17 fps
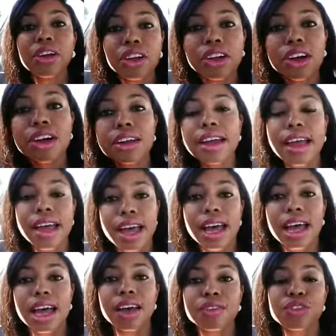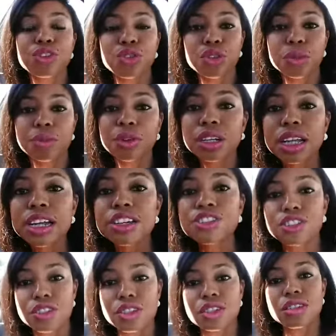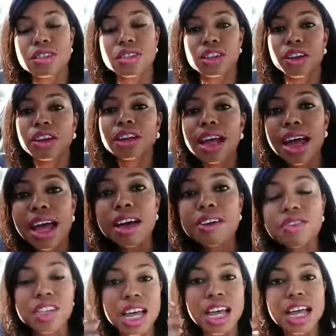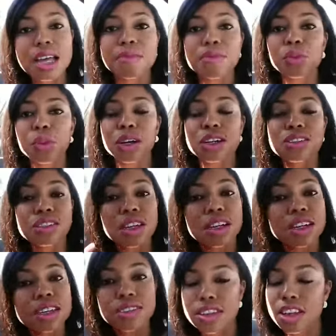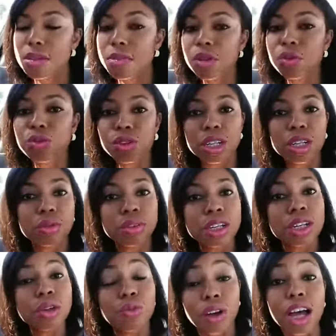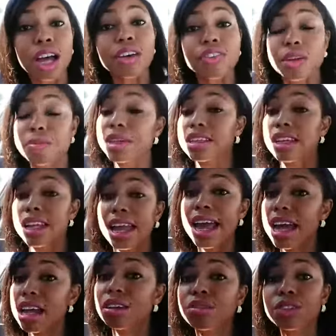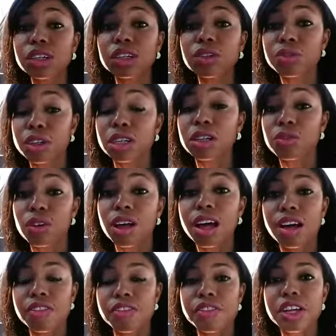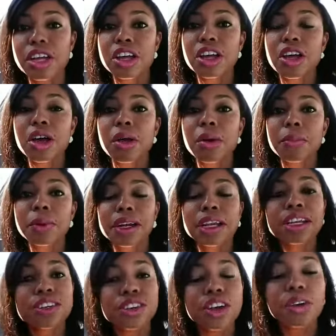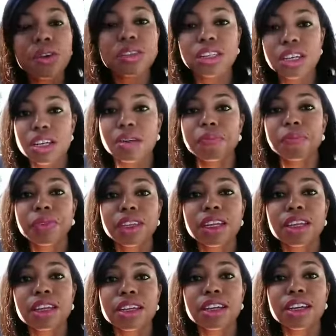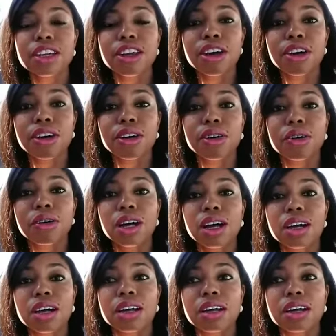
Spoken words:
are going to have tribulations. They're going to have times where it's going to be really, really rough. I mean, they had it really, really rough. But he told them, you know,